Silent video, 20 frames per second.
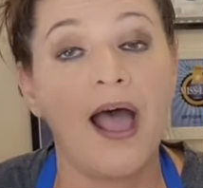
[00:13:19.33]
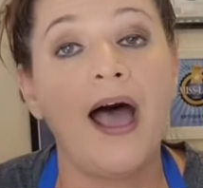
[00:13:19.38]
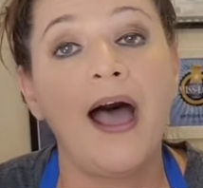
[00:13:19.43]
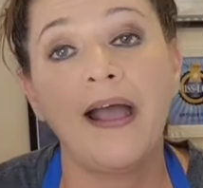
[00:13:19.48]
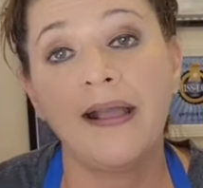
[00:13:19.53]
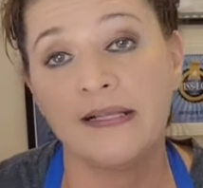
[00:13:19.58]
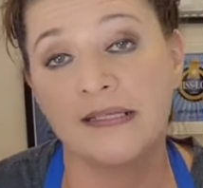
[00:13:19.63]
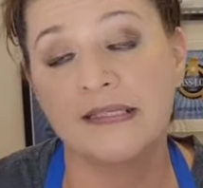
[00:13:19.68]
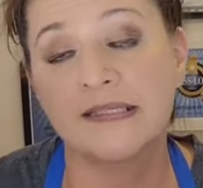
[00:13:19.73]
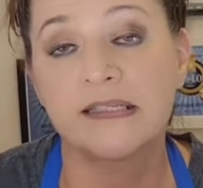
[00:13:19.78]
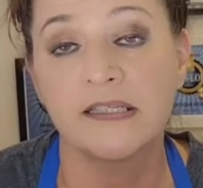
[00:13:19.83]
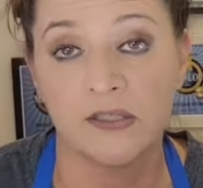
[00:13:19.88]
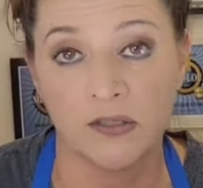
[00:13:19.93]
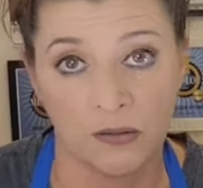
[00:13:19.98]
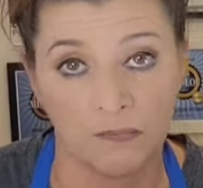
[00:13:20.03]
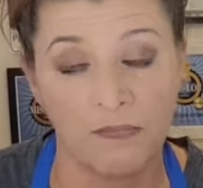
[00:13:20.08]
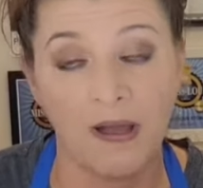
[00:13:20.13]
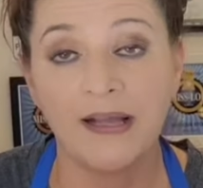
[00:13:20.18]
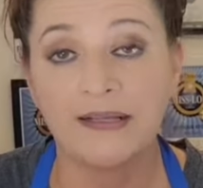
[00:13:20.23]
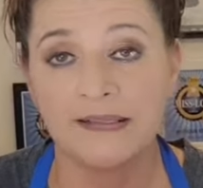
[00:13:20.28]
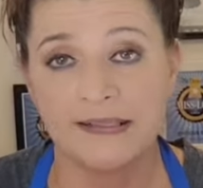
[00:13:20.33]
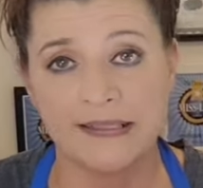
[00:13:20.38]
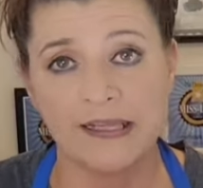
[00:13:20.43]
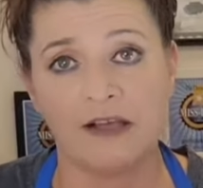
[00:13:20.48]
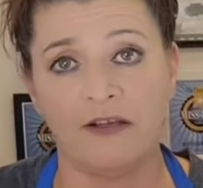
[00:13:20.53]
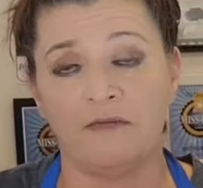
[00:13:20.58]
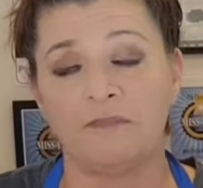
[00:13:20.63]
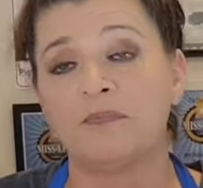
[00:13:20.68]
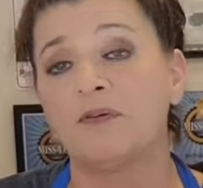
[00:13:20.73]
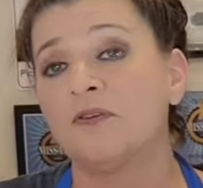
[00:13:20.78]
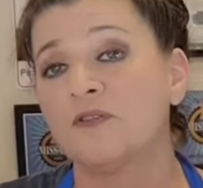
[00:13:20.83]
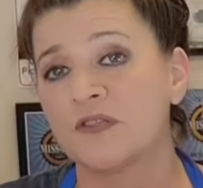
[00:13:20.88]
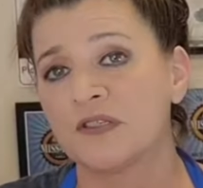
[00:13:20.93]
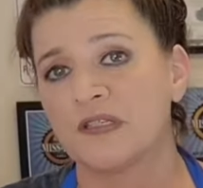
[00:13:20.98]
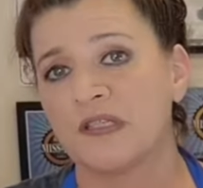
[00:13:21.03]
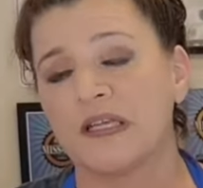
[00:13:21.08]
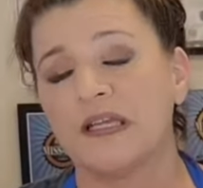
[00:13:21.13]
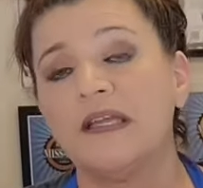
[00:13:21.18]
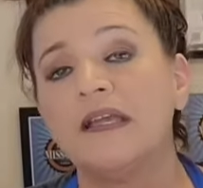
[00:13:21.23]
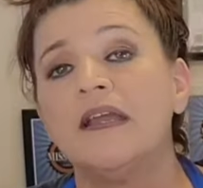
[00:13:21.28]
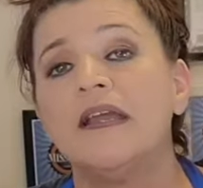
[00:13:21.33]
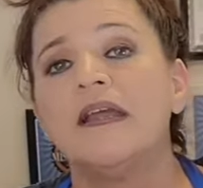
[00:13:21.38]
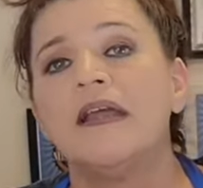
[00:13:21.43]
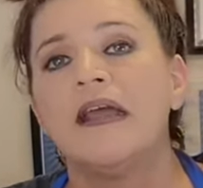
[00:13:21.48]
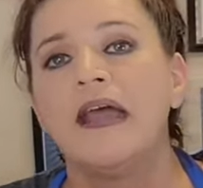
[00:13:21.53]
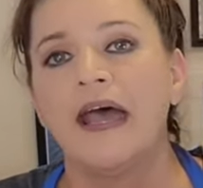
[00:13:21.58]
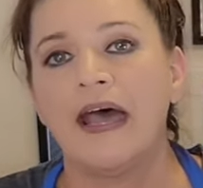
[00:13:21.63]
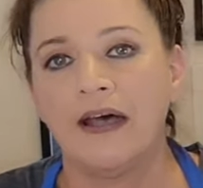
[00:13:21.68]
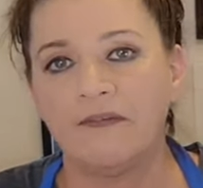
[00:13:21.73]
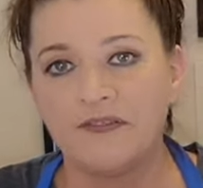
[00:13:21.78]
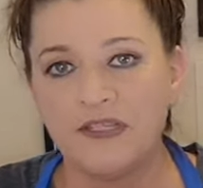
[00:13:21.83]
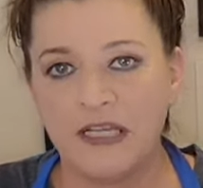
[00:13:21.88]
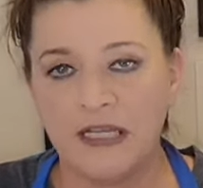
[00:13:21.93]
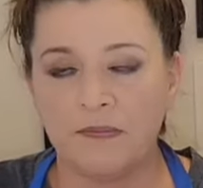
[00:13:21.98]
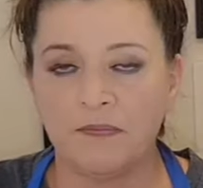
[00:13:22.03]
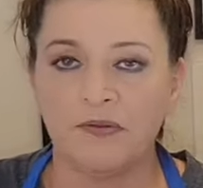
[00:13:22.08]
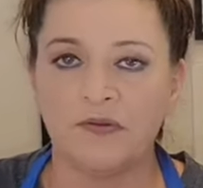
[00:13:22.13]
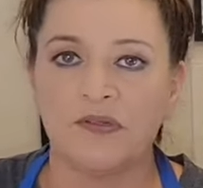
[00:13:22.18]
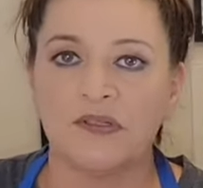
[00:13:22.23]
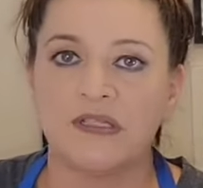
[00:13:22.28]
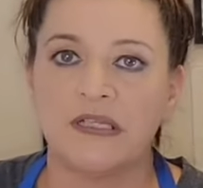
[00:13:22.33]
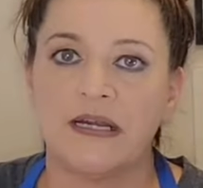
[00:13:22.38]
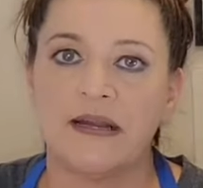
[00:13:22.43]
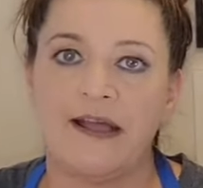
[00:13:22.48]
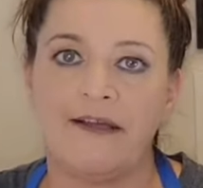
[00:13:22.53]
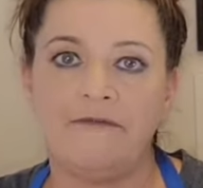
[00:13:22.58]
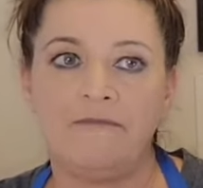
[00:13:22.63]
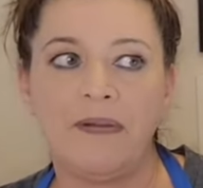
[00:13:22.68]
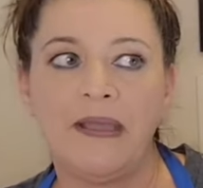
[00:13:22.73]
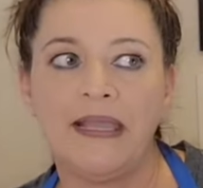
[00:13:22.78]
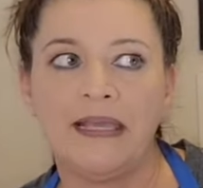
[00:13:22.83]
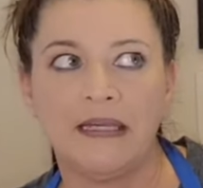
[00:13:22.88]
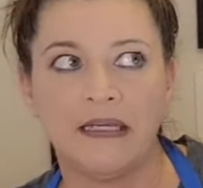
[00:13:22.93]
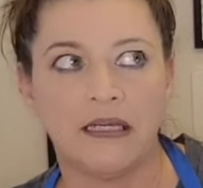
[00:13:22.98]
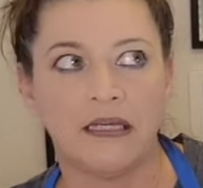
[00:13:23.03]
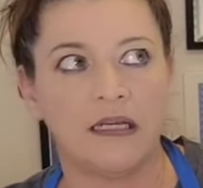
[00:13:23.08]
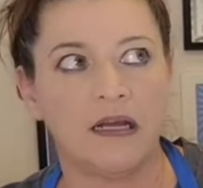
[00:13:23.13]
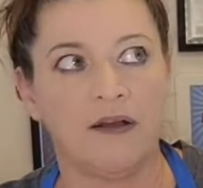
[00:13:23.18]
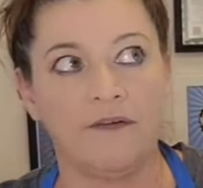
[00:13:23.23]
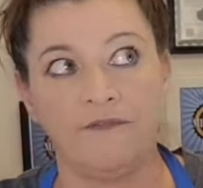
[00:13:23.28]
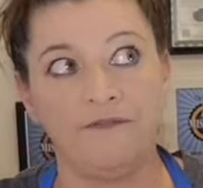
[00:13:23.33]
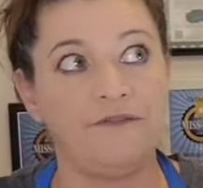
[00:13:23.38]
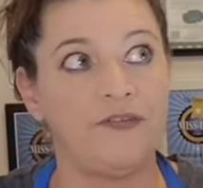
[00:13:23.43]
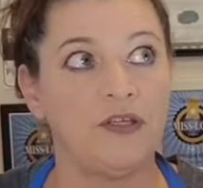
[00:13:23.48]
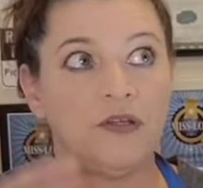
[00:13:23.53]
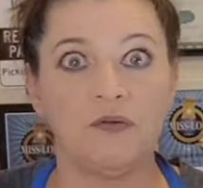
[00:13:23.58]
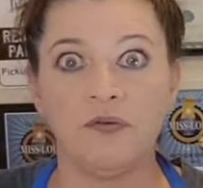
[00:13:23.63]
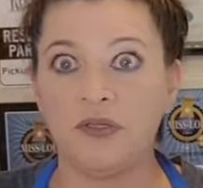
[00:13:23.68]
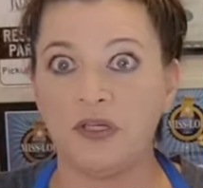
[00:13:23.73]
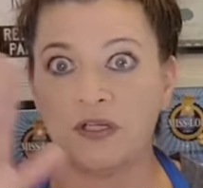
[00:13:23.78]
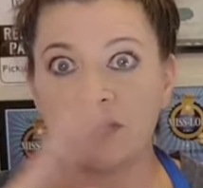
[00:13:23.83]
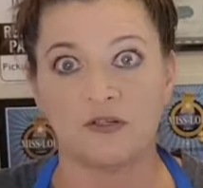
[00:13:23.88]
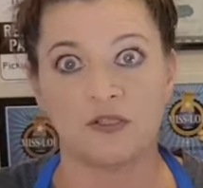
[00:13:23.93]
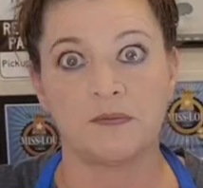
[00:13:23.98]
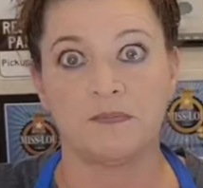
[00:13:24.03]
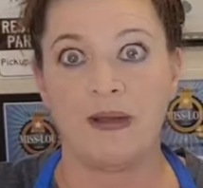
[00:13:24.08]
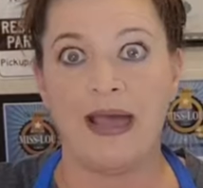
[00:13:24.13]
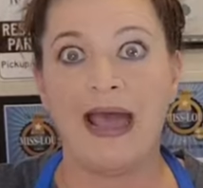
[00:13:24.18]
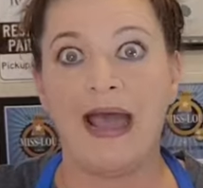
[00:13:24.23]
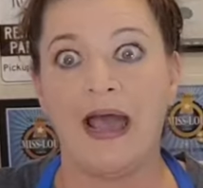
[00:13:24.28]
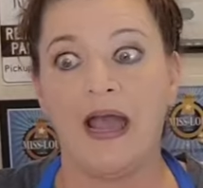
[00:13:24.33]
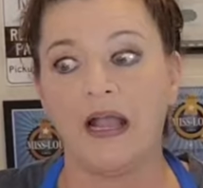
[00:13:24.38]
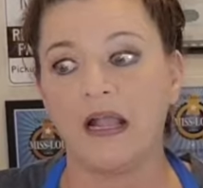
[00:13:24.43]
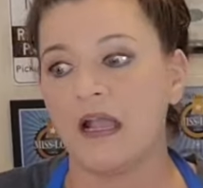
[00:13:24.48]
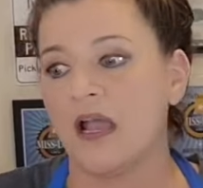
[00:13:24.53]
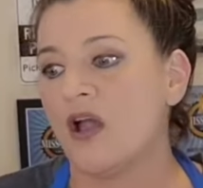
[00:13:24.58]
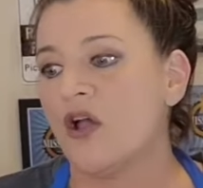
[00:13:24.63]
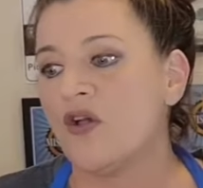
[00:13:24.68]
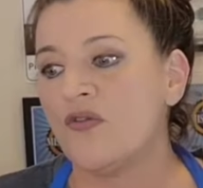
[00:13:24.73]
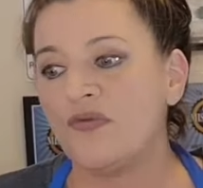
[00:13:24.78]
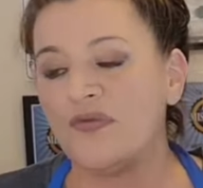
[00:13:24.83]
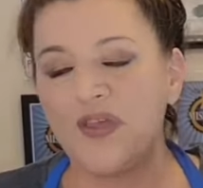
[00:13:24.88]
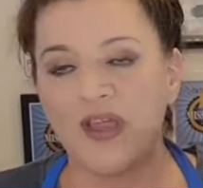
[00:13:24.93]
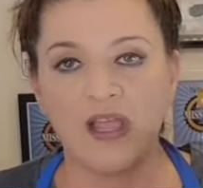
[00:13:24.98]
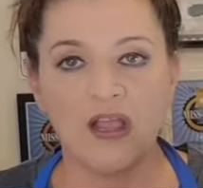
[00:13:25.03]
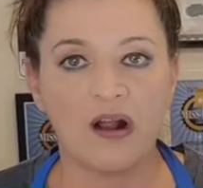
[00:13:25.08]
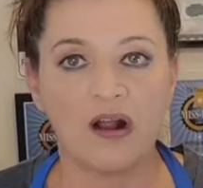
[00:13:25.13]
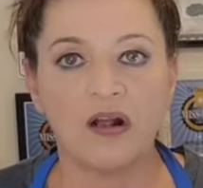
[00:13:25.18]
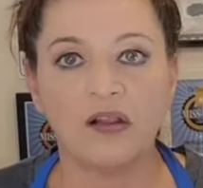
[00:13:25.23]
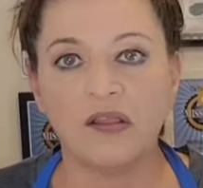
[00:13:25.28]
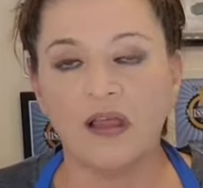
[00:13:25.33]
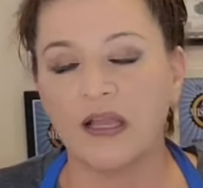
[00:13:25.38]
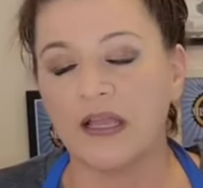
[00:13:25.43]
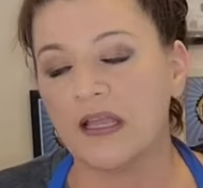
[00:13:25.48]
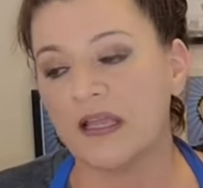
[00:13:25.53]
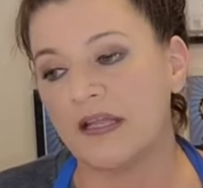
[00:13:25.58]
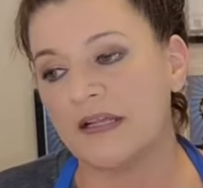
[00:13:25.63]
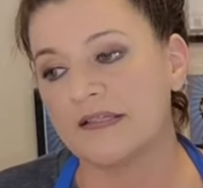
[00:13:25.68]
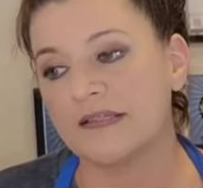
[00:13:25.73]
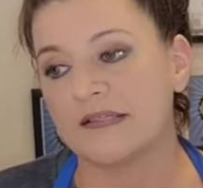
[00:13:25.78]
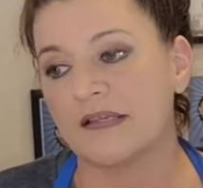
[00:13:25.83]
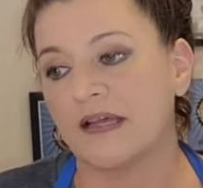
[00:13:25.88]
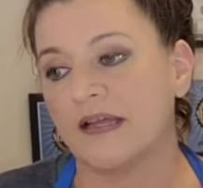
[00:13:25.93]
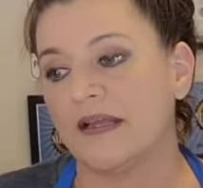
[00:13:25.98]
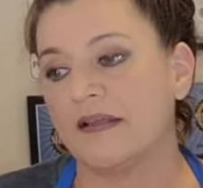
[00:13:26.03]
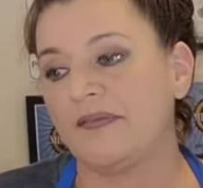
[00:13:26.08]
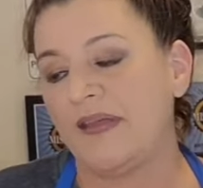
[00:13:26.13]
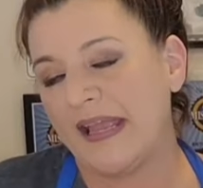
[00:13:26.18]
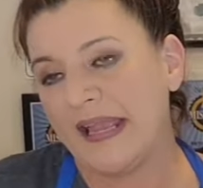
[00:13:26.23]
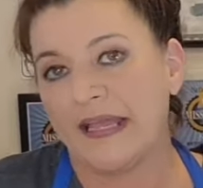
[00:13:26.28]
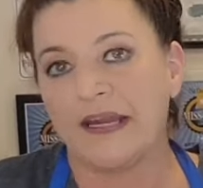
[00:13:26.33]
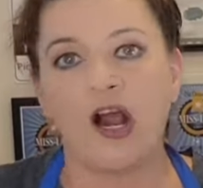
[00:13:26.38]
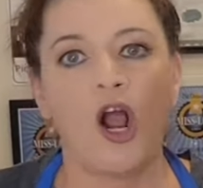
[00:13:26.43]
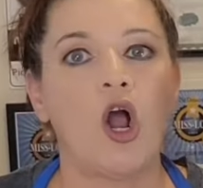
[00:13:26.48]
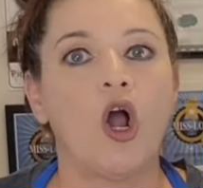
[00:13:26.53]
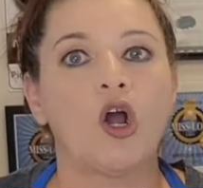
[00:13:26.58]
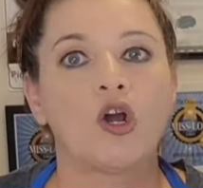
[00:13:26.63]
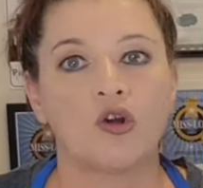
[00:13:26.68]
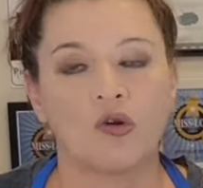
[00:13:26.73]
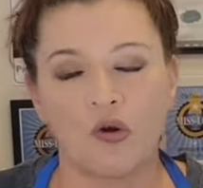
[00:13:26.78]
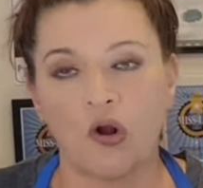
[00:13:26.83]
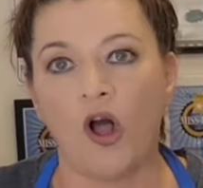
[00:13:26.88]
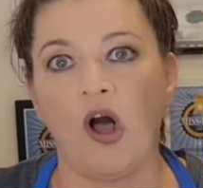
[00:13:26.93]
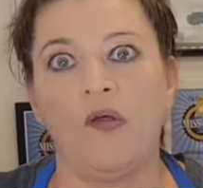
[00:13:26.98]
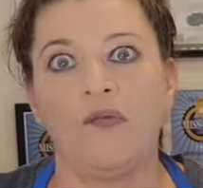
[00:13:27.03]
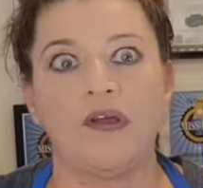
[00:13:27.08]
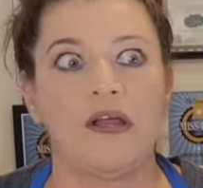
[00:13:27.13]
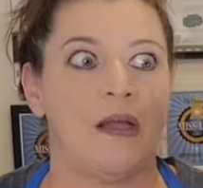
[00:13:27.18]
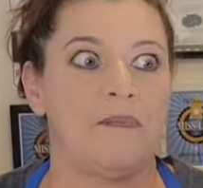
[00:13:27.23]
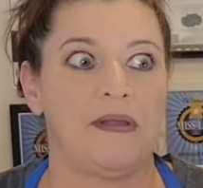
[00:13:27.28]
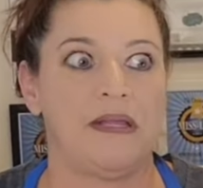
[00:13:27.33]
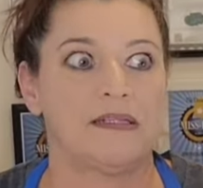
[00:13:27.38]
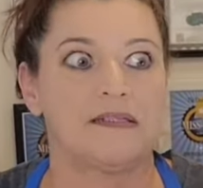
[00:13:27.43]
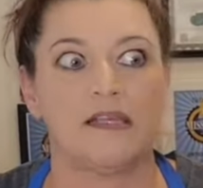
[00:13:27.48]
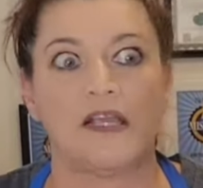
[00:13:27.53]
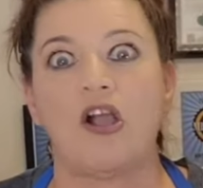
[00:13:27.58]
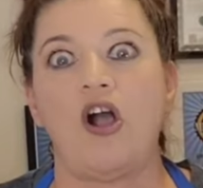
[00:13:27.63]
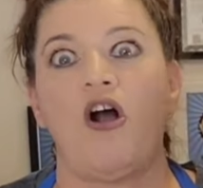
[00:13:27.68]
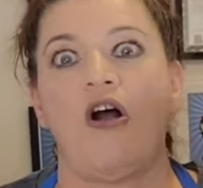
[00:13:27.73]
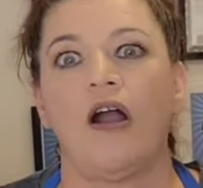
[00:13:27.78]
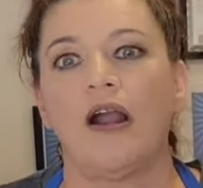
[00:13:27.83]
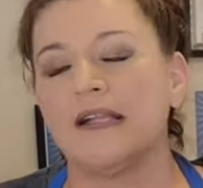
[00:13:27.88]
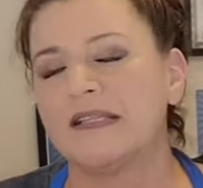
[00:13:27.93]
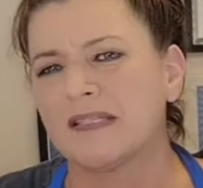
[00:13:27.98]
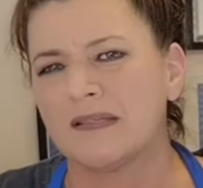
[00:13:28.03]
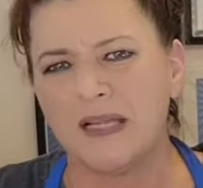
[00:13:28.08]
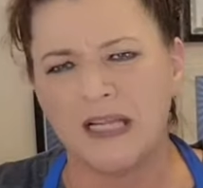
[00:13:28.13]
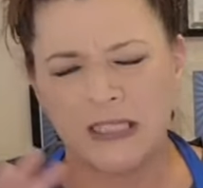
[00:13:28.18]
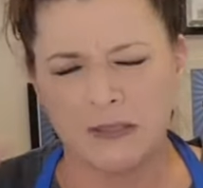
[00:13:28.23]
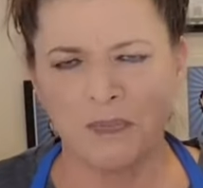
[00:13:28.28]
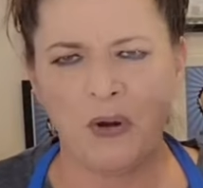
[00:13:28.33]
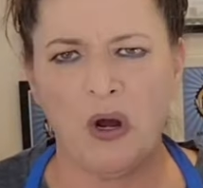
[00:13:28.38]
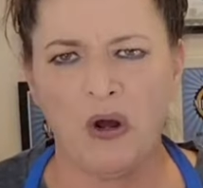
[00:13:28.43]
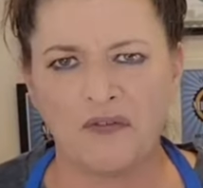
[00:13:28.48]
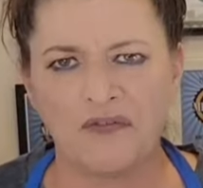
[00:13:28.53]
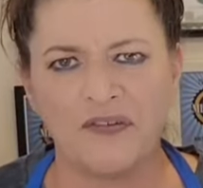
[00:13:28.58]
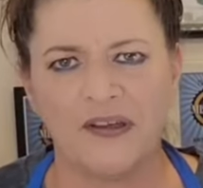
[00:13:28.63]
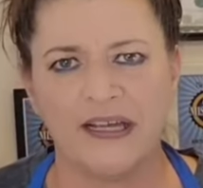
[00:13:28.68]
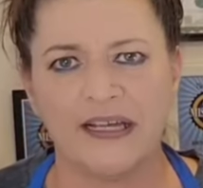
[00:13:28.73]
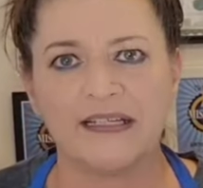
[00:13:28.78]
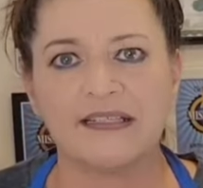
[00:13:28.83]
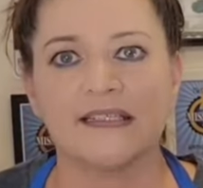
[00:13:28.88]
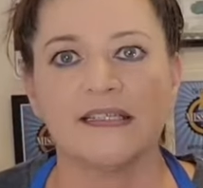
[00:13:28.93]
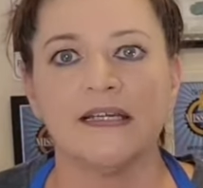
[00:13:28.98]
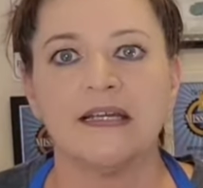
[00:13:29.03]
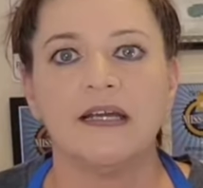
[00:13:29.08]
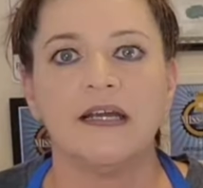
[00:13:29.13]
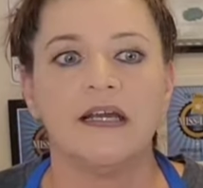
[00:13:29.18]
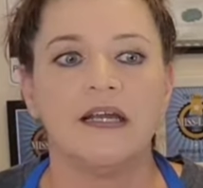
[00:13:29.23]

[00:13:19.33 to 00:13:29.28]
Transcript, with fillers: I still myself personally have tables that I've painted a few years back they are like it's like they get harder all the. I mean, it's like it's it's perfect.